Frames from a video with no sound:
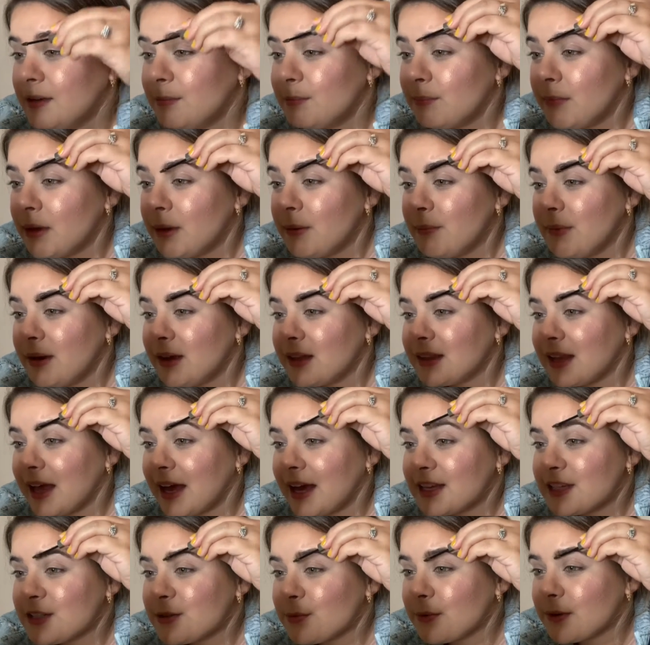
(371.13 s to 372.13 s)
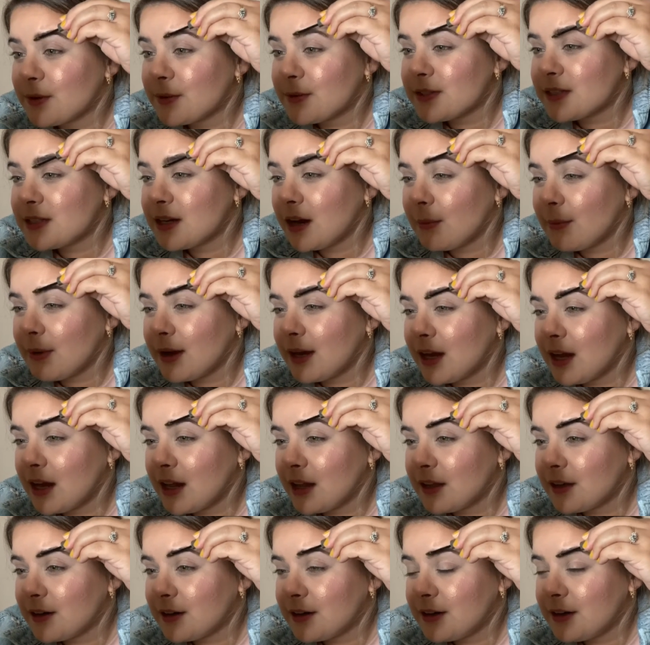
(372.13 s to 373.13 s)
Maybe my last one was not my
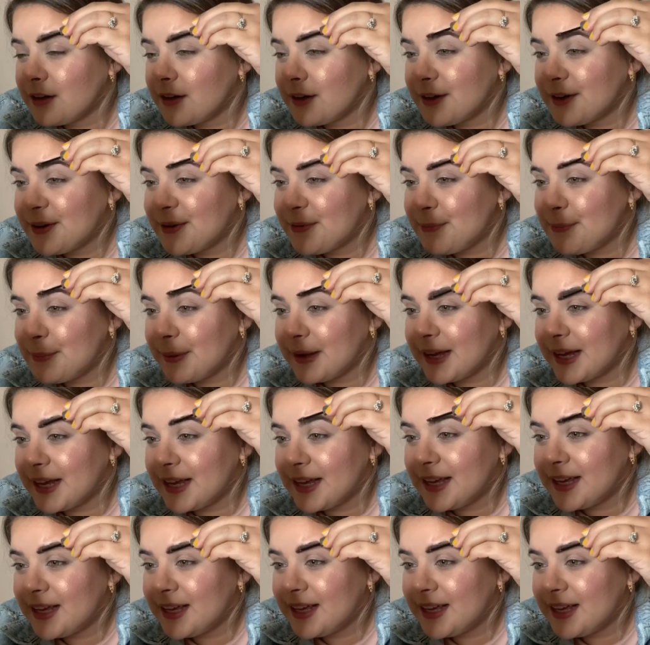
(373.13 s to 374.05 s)
color, but